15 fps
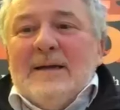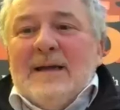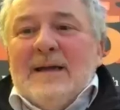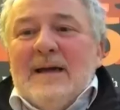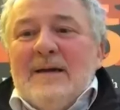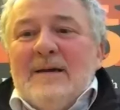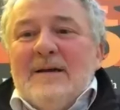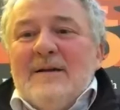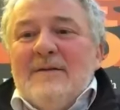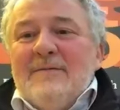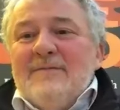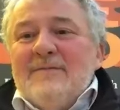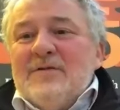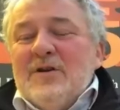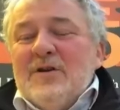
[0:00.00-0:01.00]
kind of
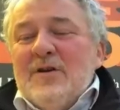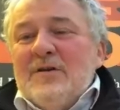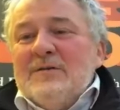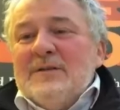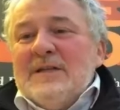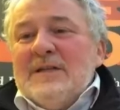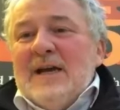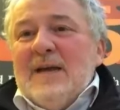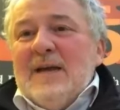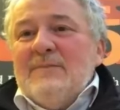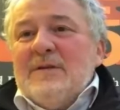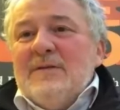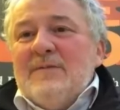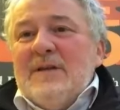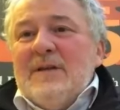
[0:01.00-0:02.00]
certain
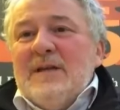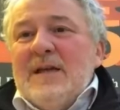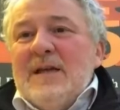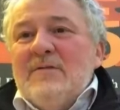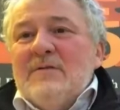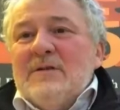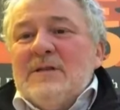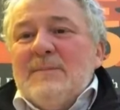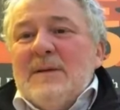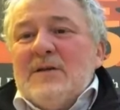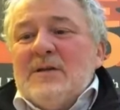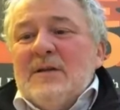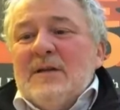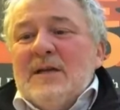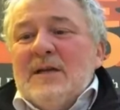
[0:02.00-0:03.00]
times of the year and
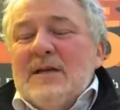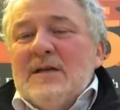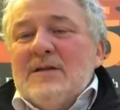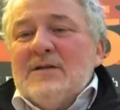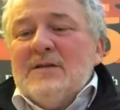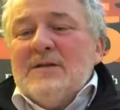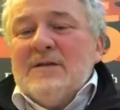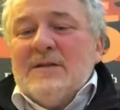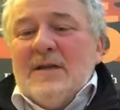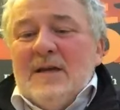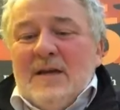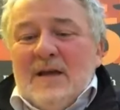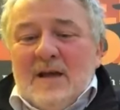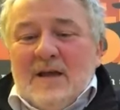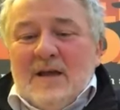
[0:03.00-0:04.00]
special occasions,
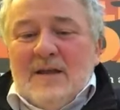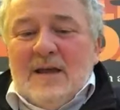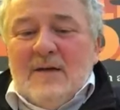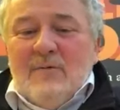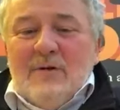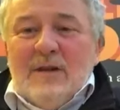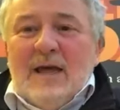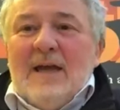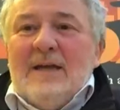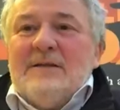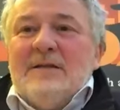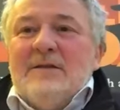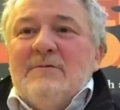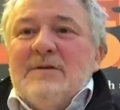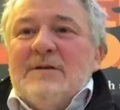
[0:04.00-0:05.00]
they will head
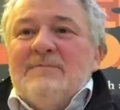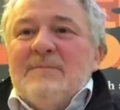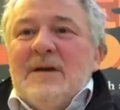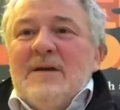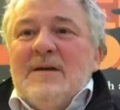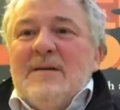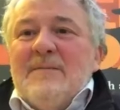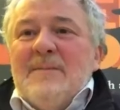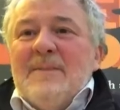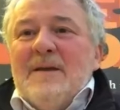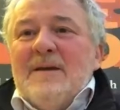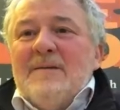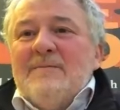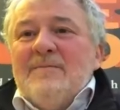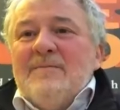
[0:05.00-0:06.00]
to
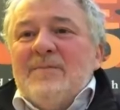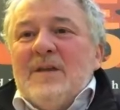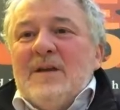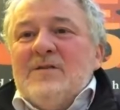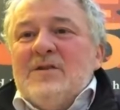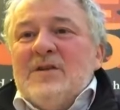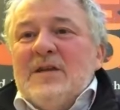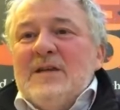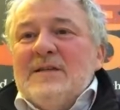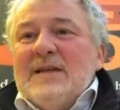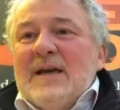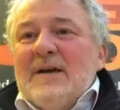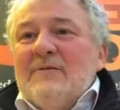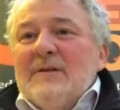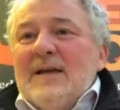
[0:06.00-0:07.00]
a cheese
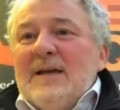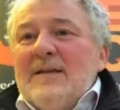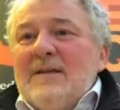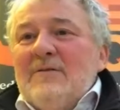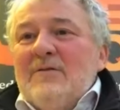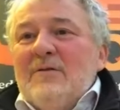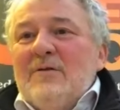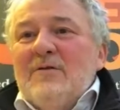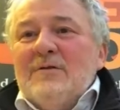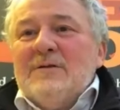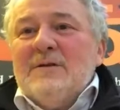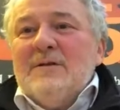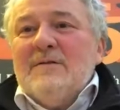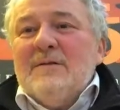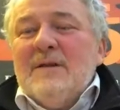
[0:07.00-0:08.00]
outlet. They'll go
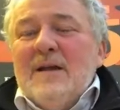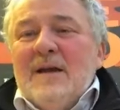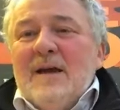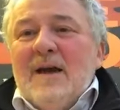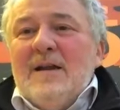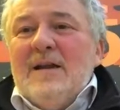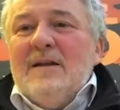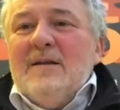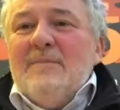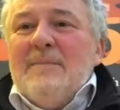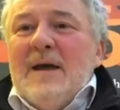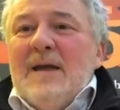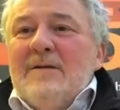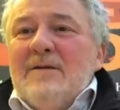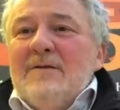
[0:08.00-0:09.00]
to an
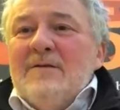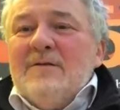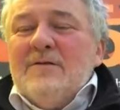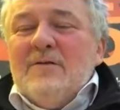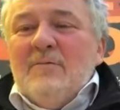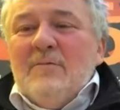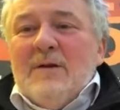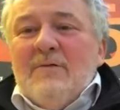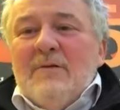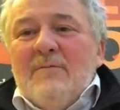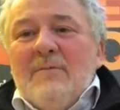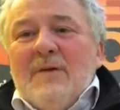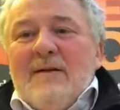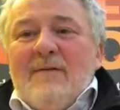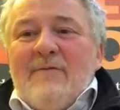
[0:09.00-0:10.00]
independent or
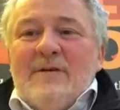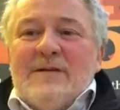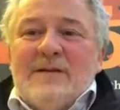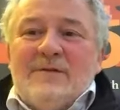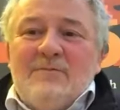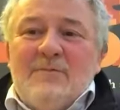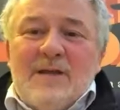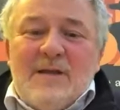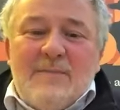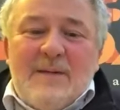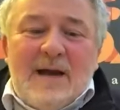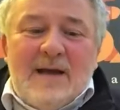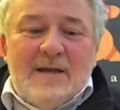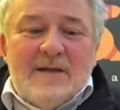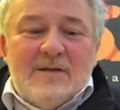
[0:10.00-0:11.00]
wherever it is where they
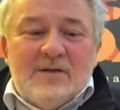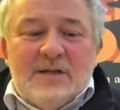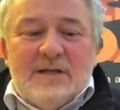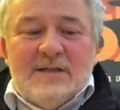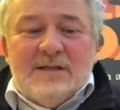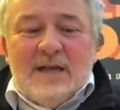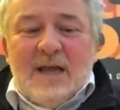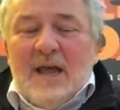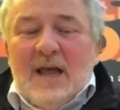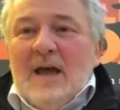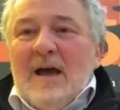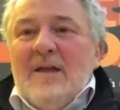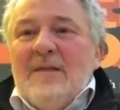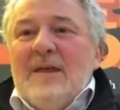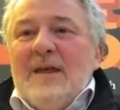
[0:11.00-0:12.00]
buy their cheese,
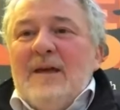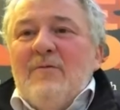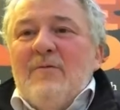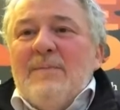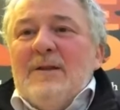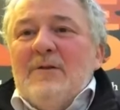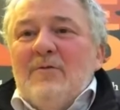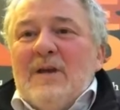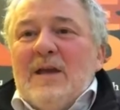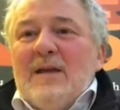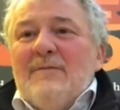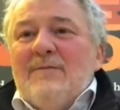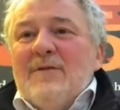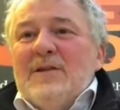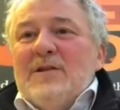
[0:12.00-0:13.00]
and they will be
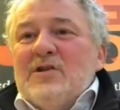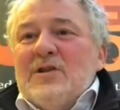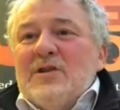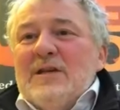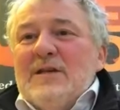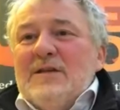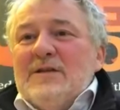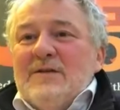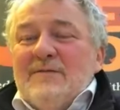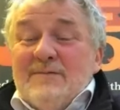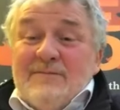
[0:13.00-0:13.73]
looking for the cheese